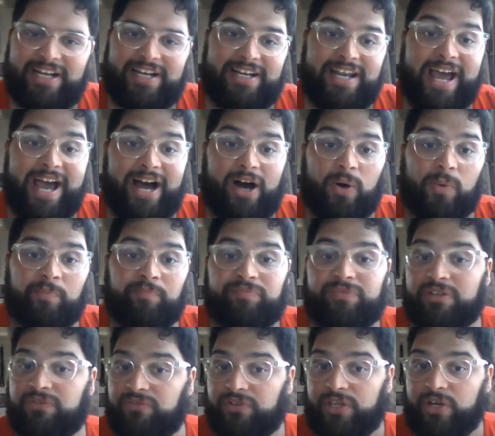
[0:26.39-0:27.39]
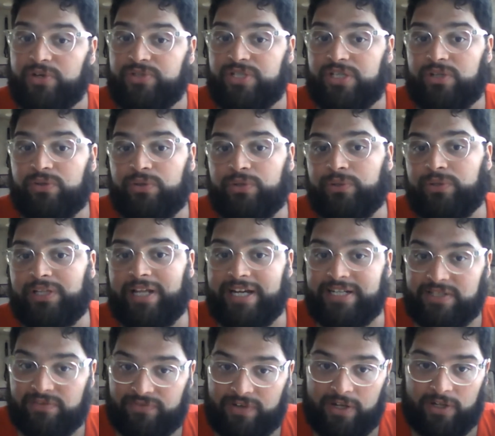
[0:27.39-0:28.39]
Now, for those of you who would like
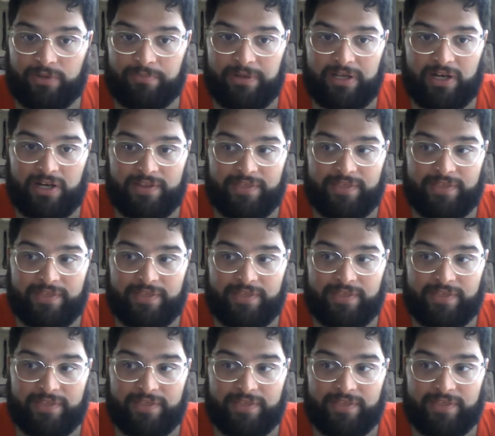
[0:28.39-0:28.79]
to follow me on